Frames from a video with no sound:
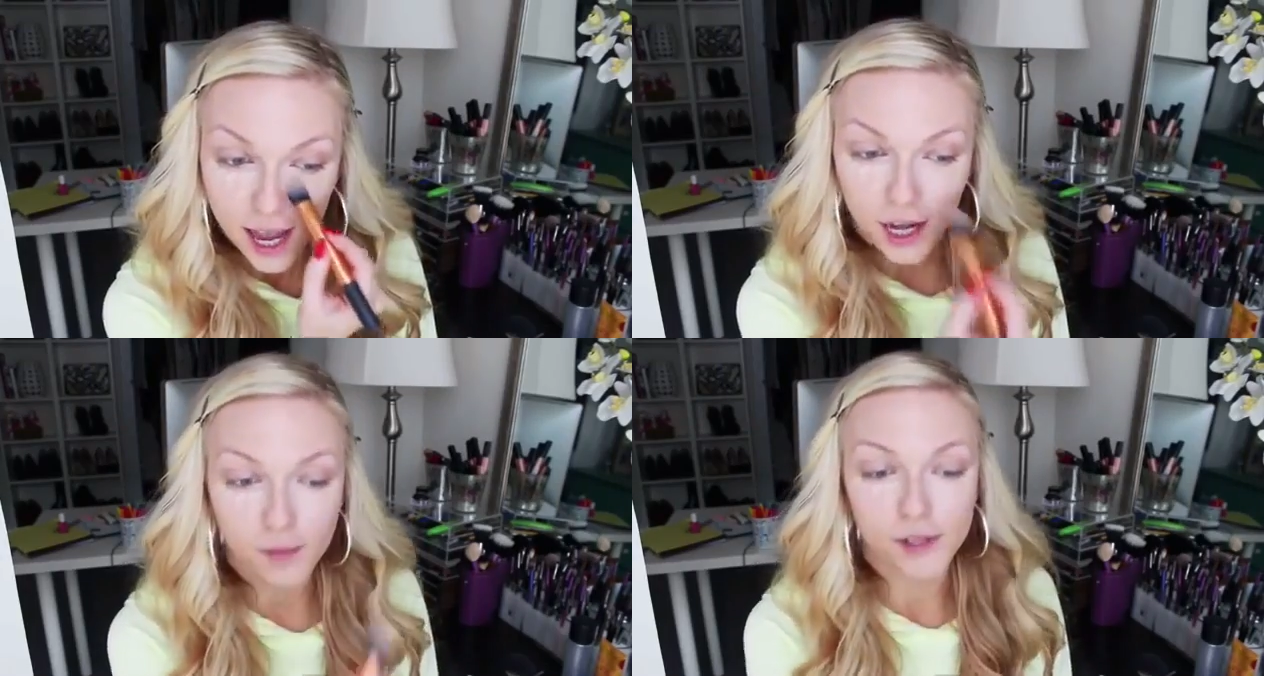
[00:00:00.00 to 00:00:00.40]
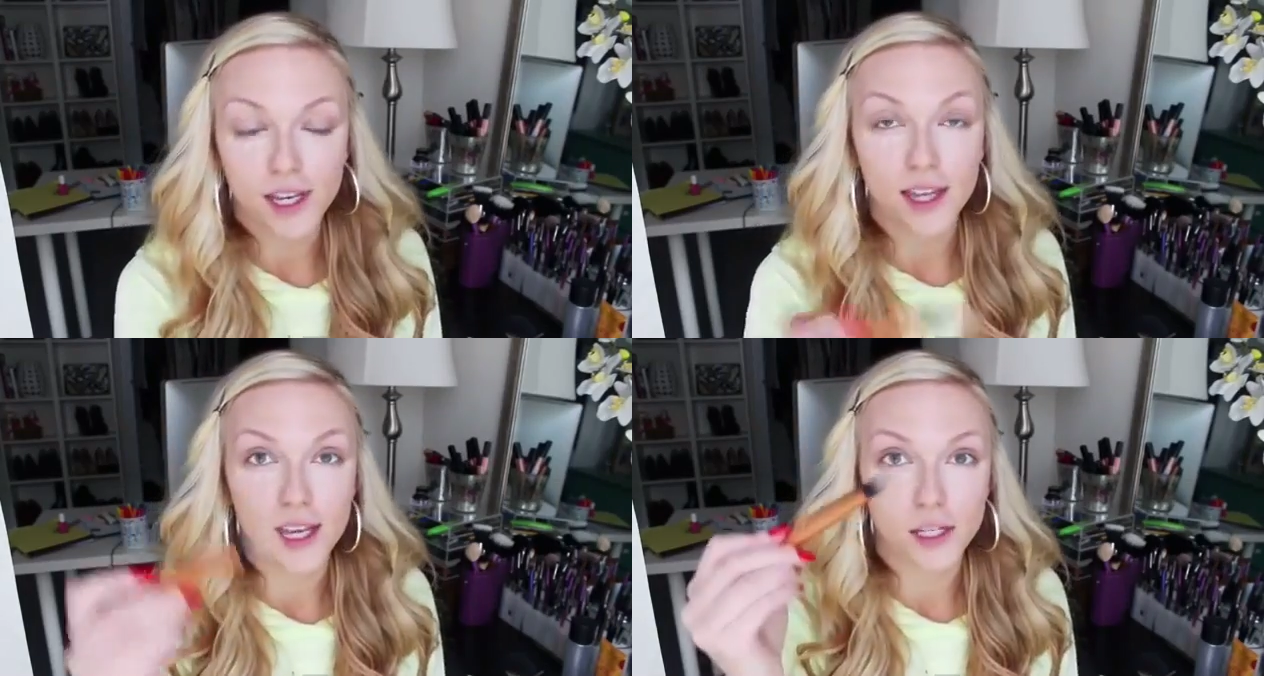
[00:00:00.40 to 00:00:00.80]
I'm
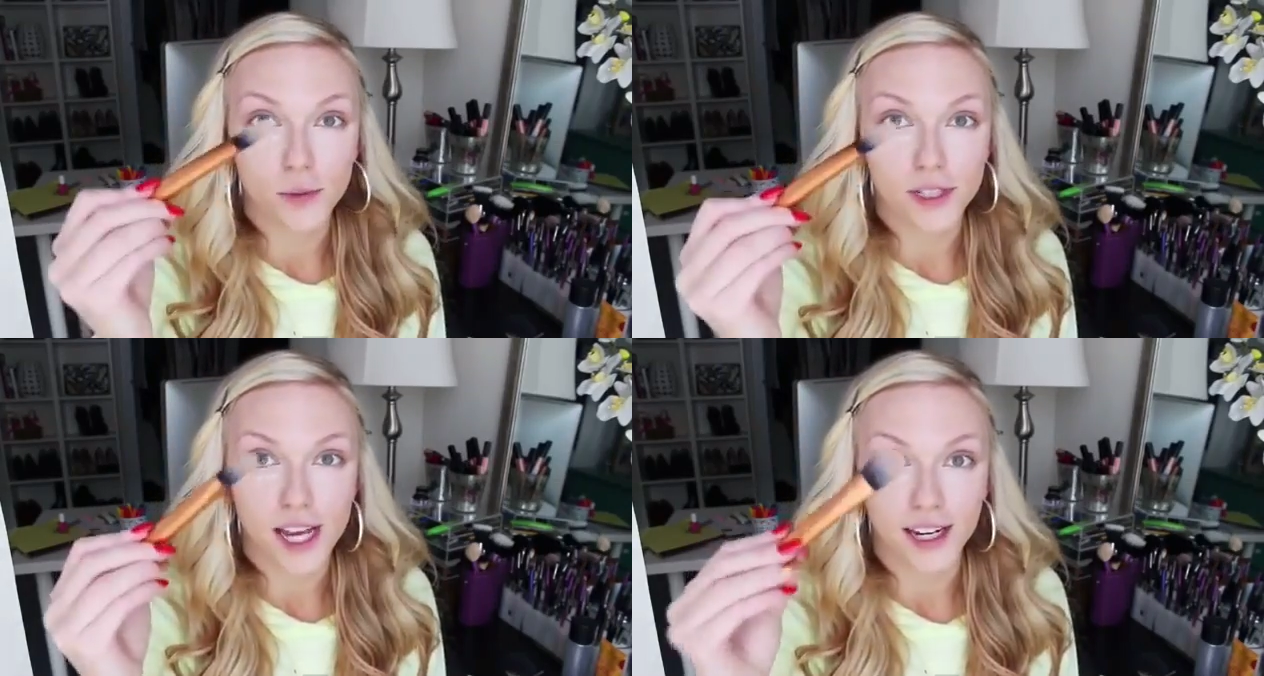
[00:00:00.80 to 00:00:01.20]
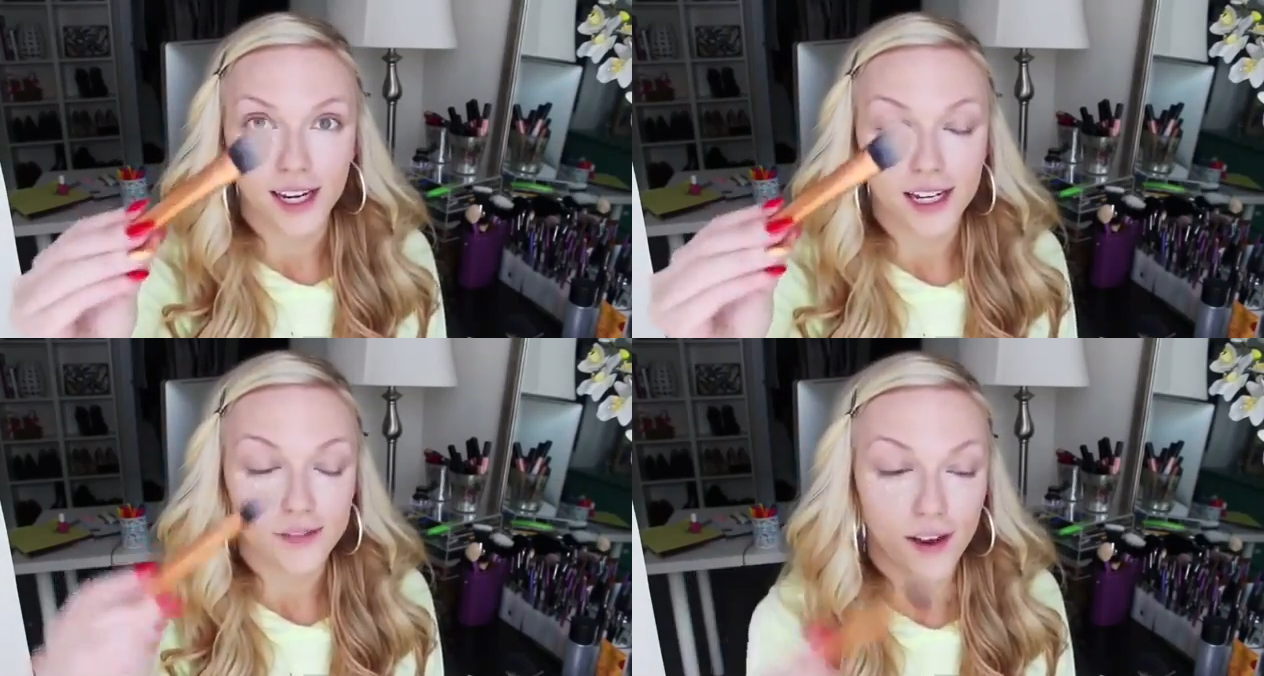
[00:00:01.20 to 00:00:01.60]
using this Real
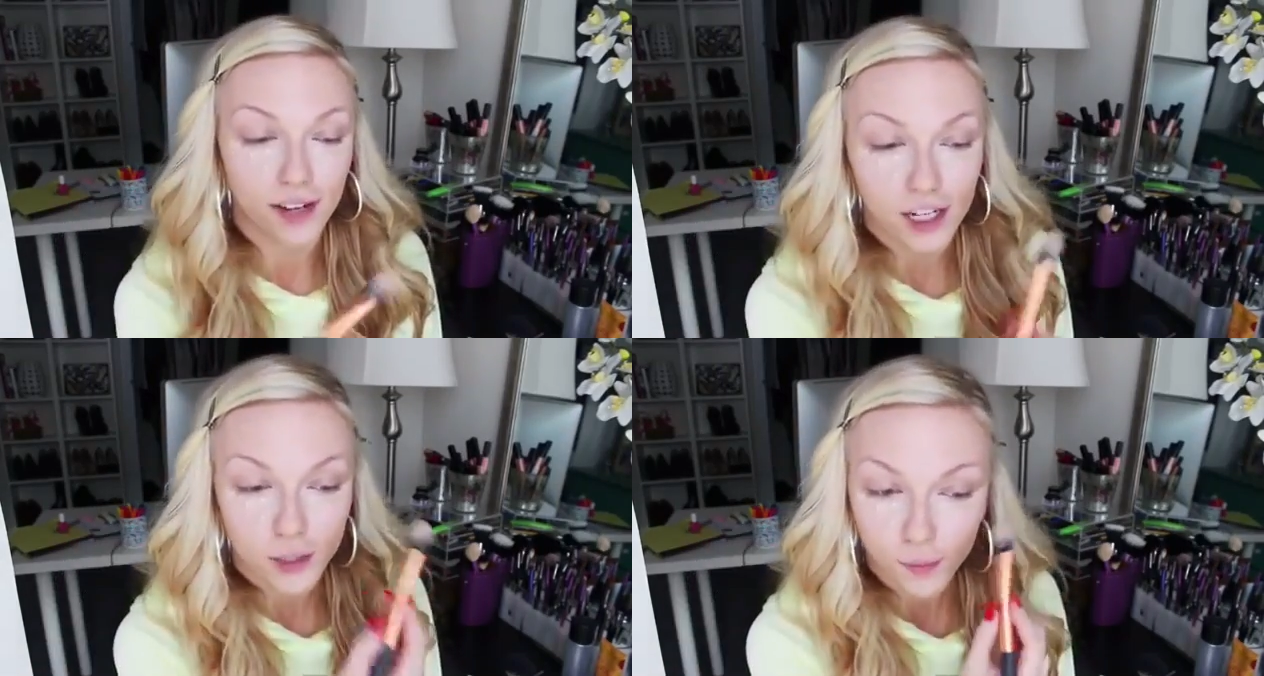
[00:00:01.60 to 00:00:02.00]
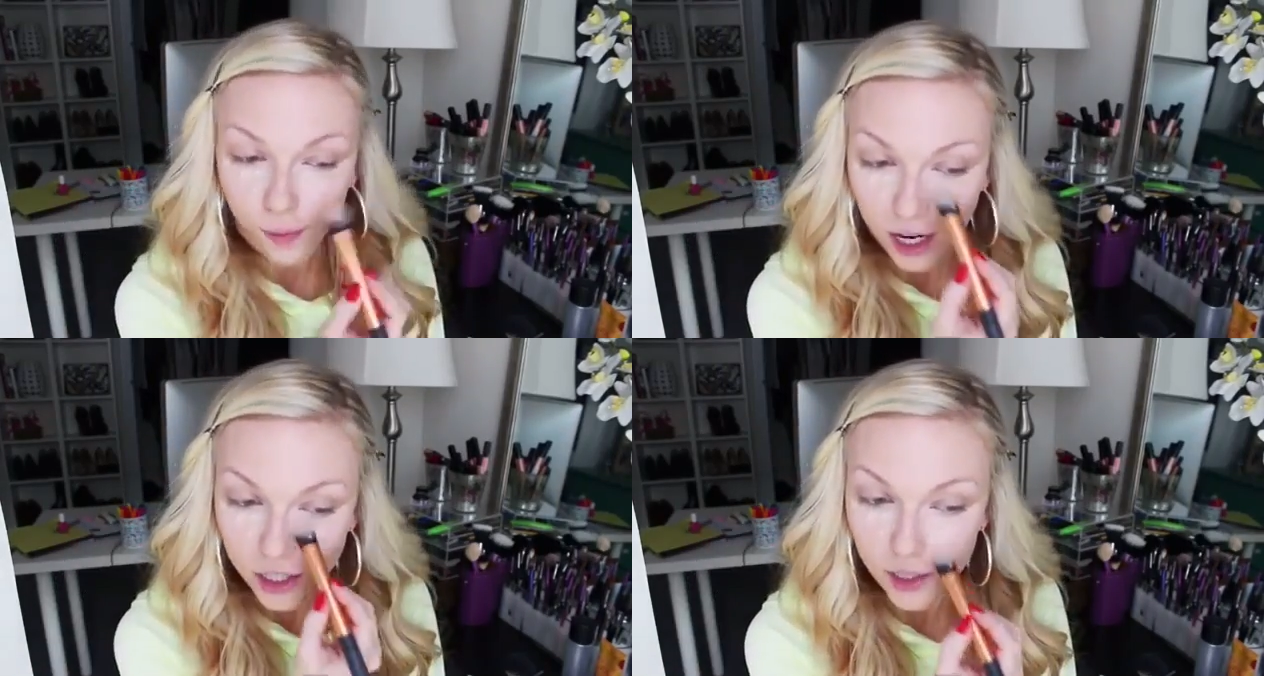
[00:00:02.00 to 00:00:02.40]
Techniques foundation
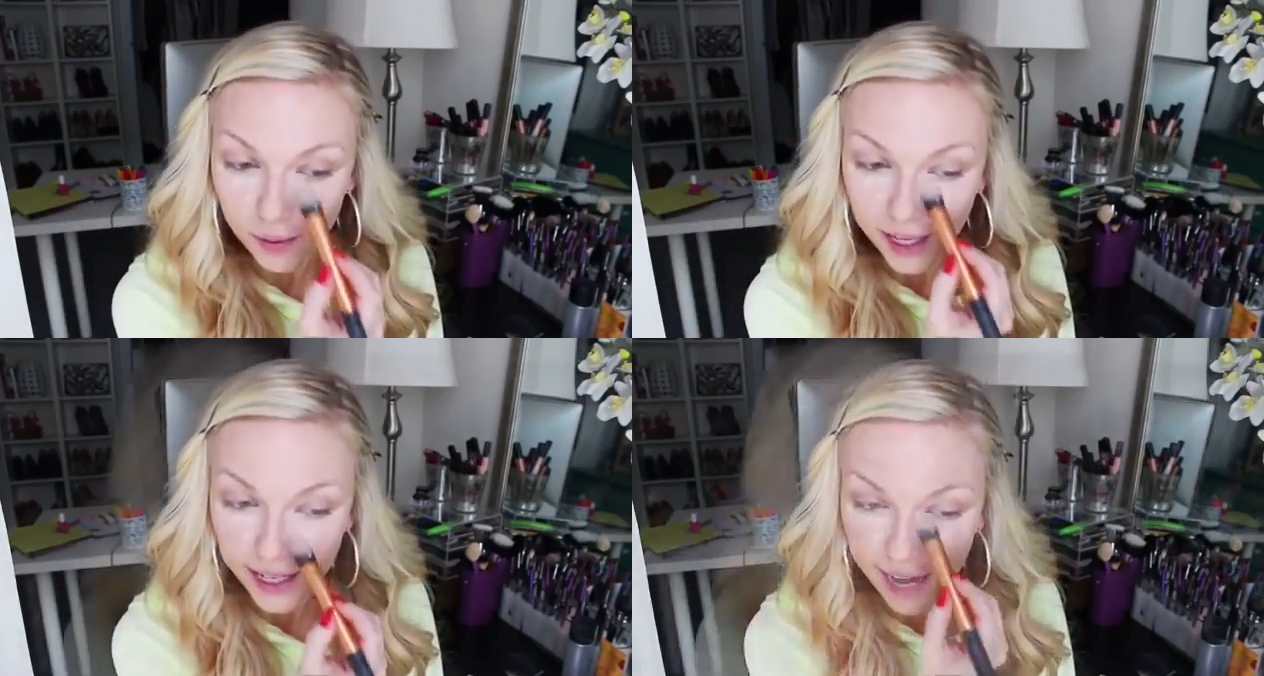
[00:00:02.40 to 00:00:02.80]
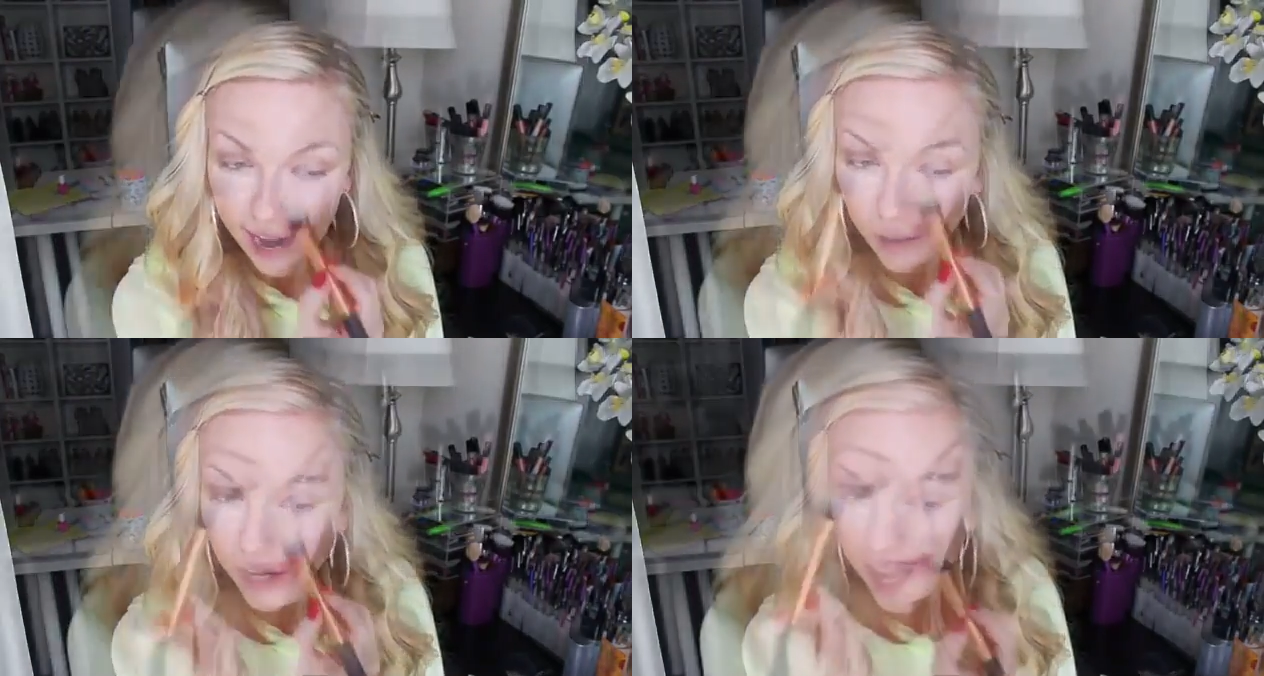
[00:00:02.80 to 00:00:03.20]
brush to blend it out.